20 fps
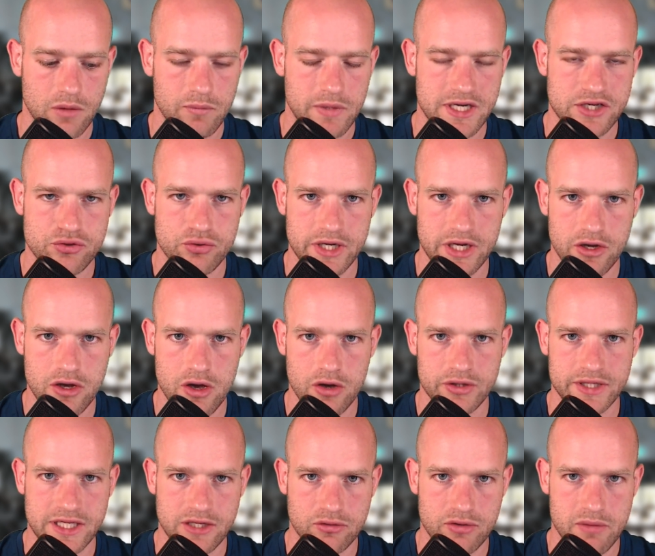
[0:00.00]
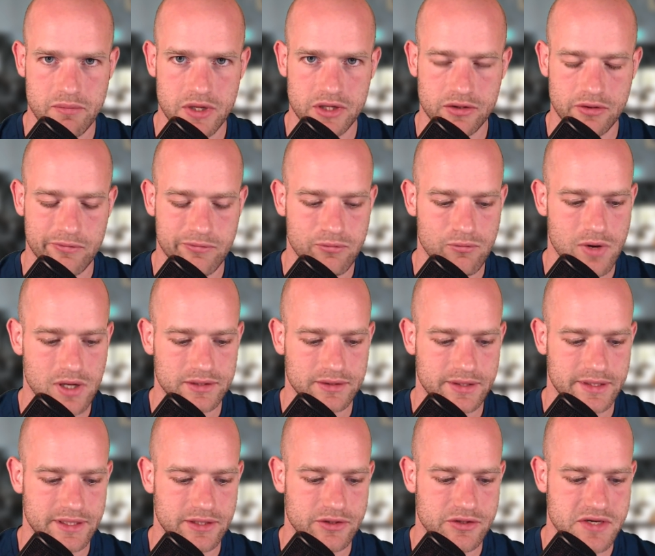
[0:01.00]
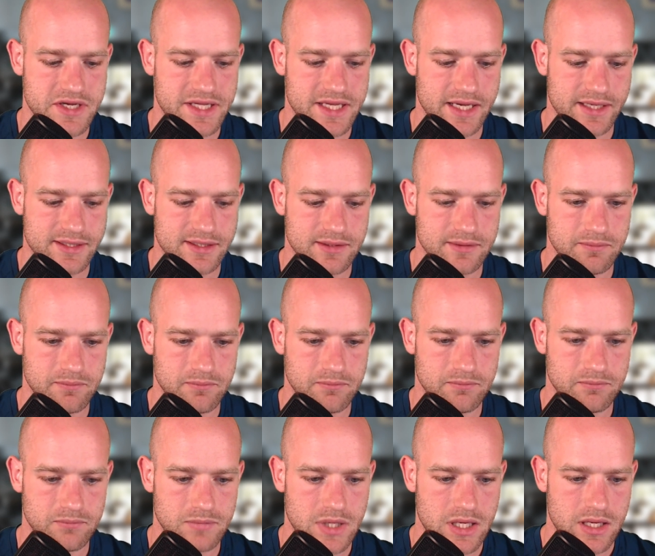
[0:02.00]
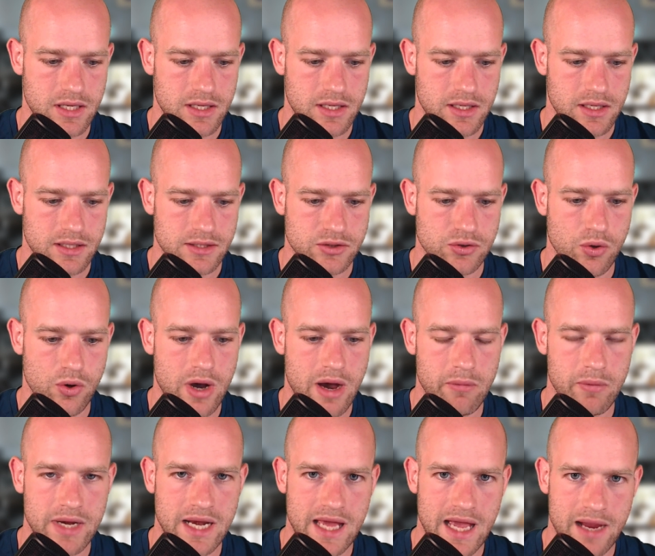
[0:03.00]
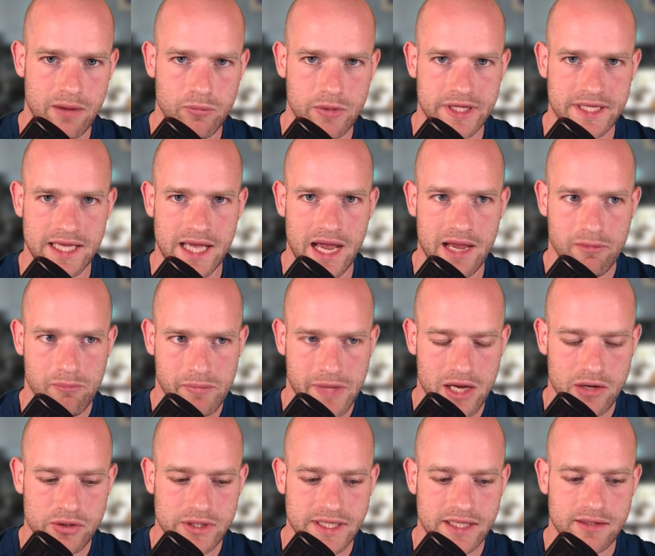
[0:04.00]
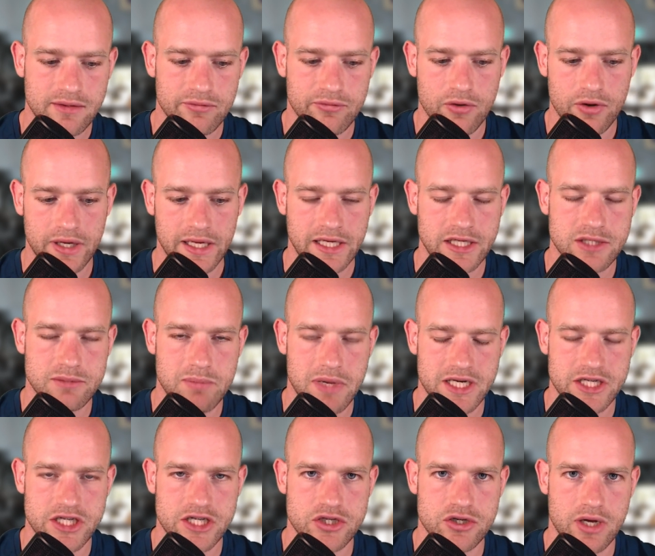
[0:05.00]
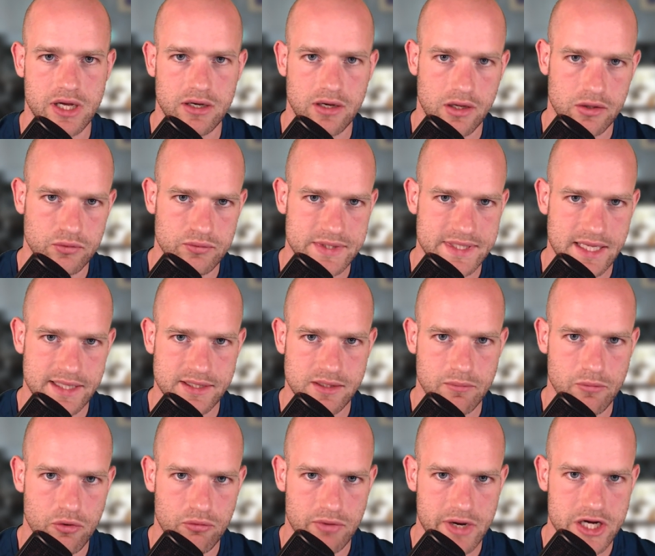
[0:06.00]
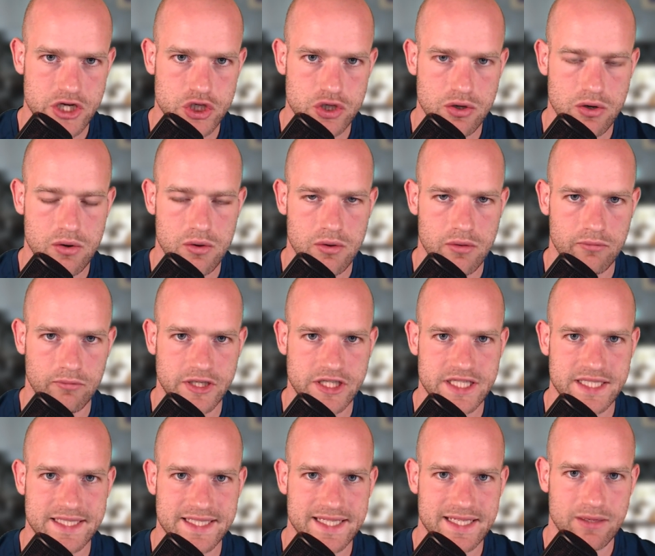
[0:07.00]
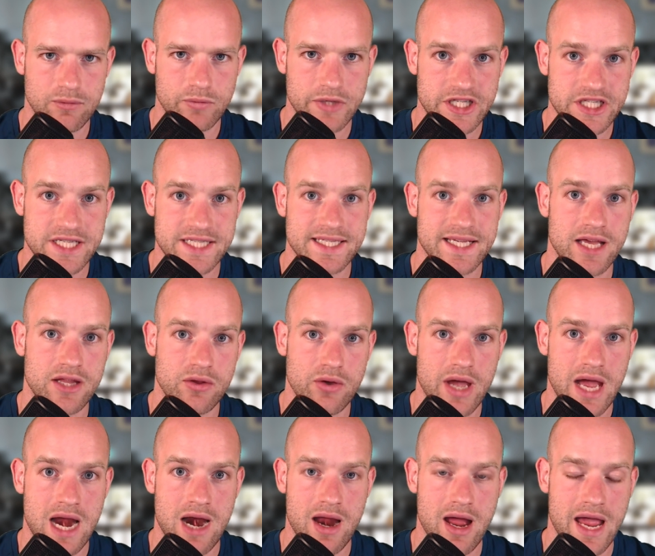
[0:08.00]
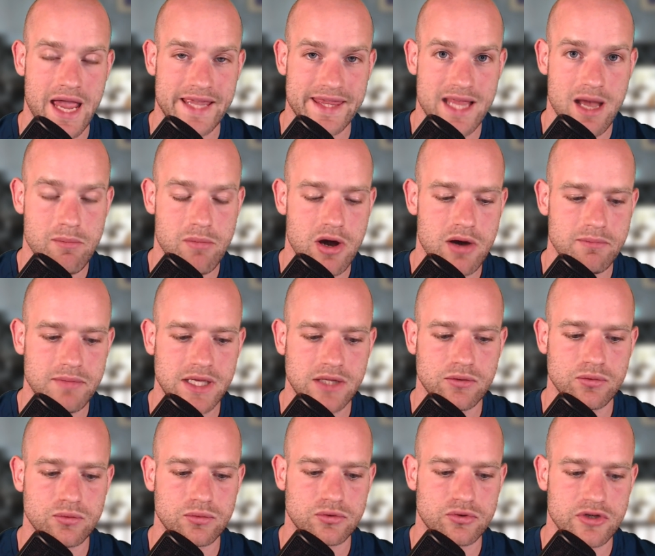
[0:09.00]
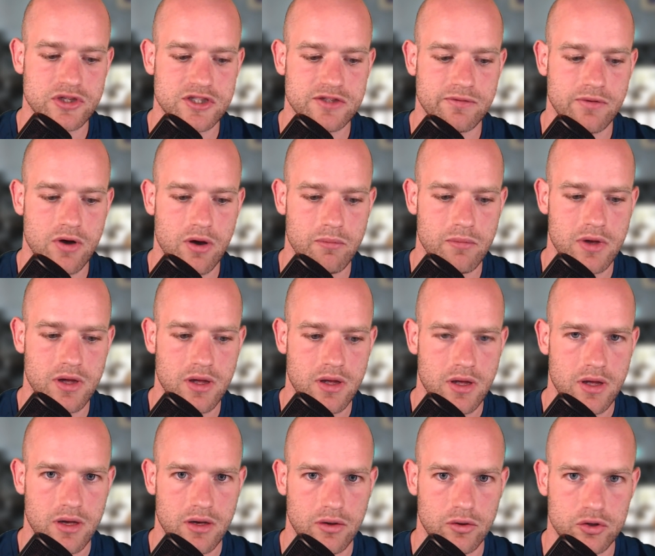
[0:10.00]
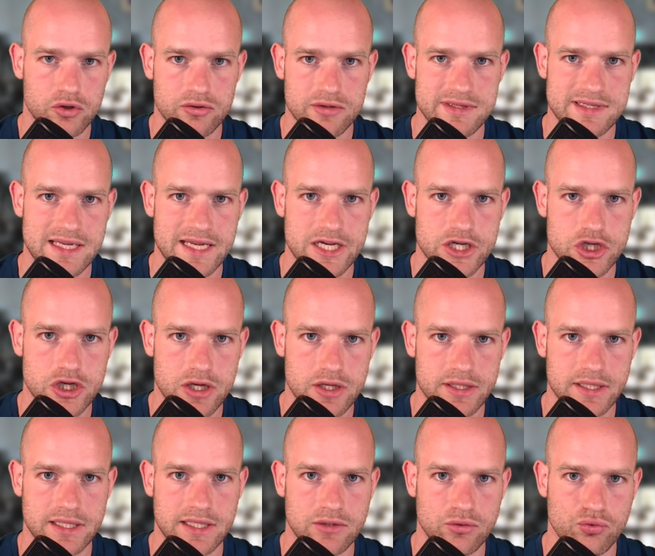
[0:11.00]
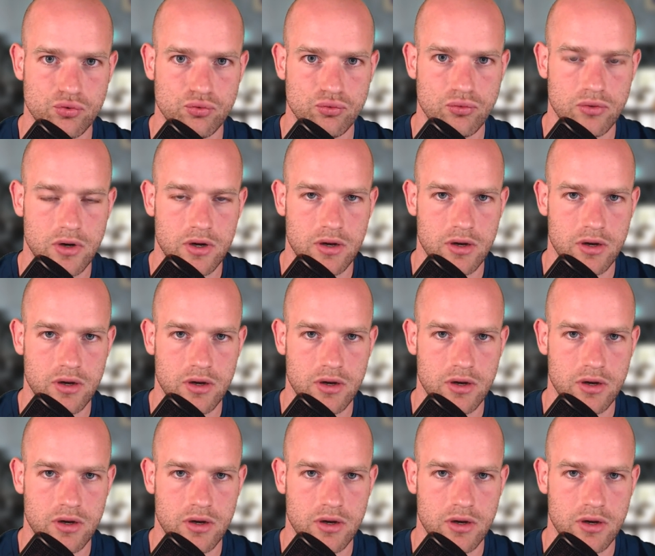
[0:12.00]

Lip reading: trigger an increment of 1 in the index. So I'm gonna need for each pan gesture handler to set some ratio, which is gonna enable me to transform a translation into